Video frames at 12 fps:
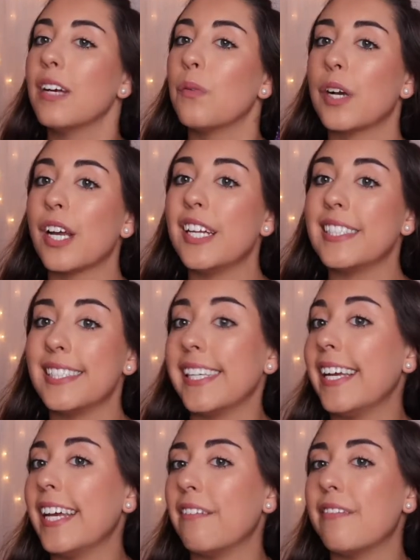We're going to
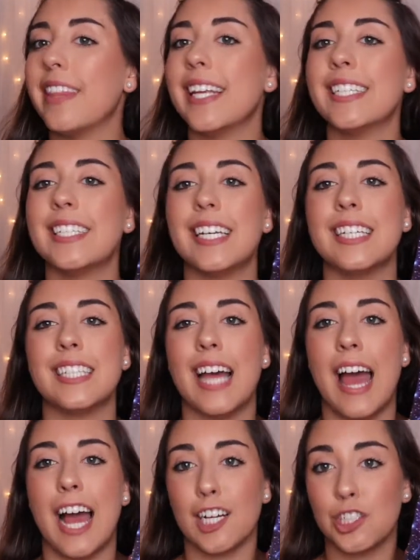see if this is
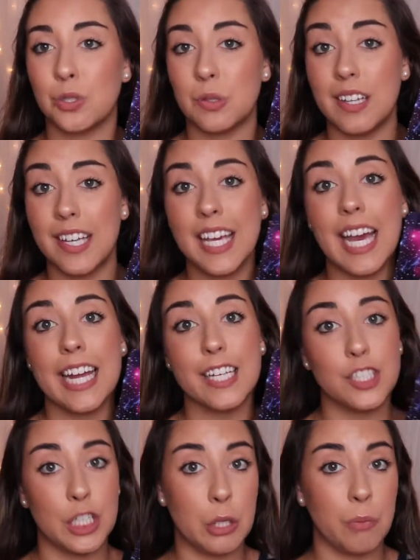actually a
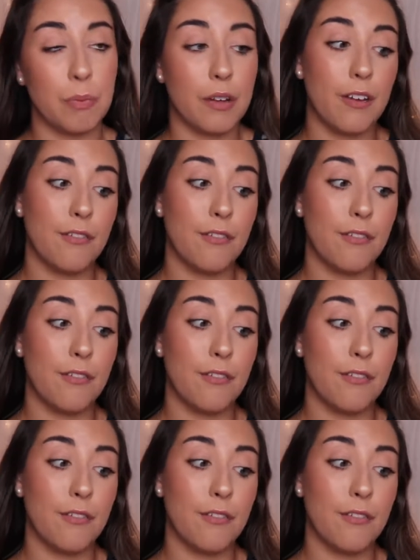dupe